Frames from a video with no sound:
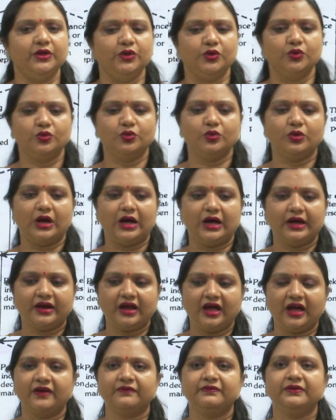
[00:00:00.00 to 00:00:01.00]
you are
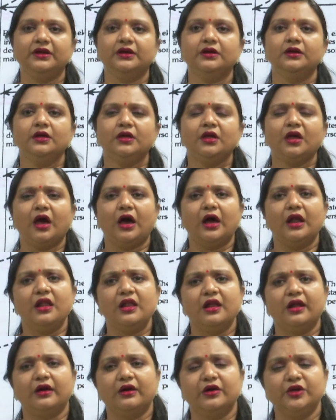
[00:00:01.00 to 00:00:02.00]
having
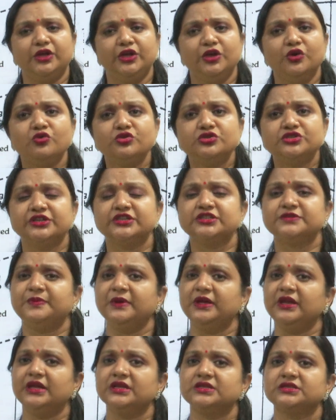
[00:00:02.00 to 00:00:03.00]
a huge
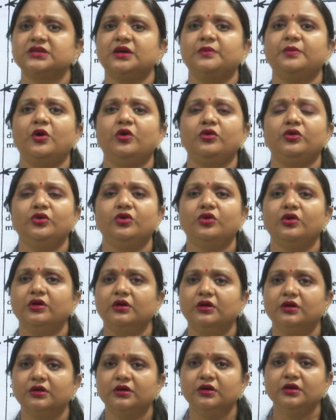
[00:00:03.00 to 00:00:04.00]
experience about your
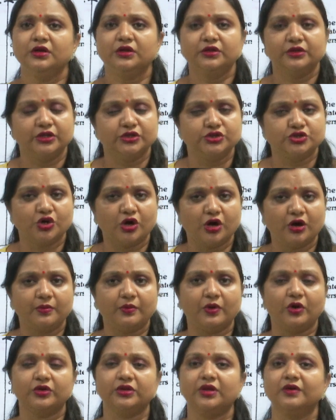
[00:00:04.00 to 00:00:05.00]
uh, the job
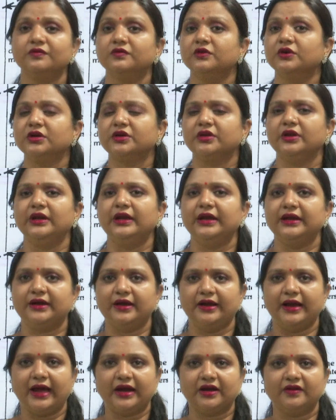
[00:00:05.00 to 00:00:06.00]
or the work
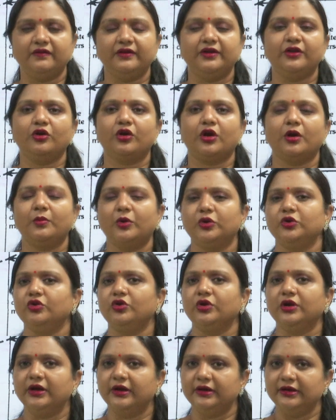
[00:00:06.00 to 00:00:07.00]
related activity or about
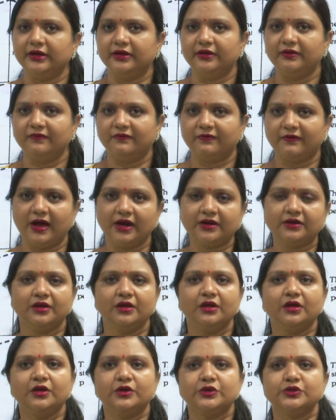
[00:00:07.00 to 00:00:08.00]
your career. In fact,
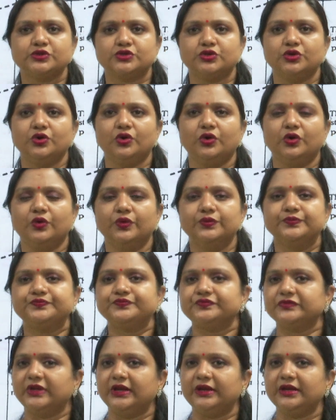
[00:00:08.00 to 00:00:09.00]
so, oh,
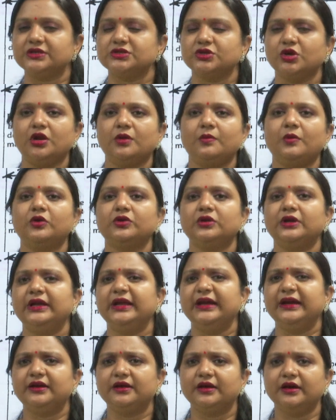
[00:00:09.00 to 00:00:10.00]
that is all about
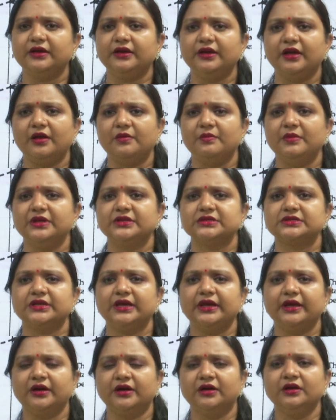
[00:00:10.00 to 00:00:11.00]
late career means
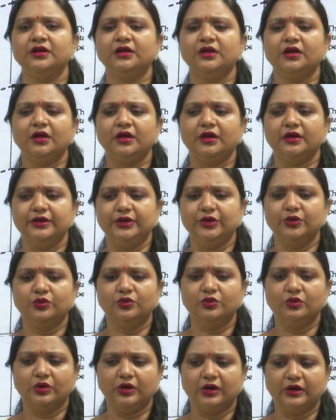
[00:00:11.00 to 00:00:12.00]
here
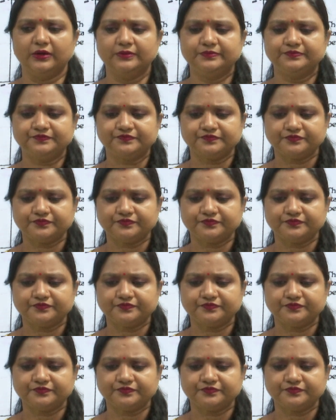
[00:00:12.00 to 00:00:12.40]
you uh,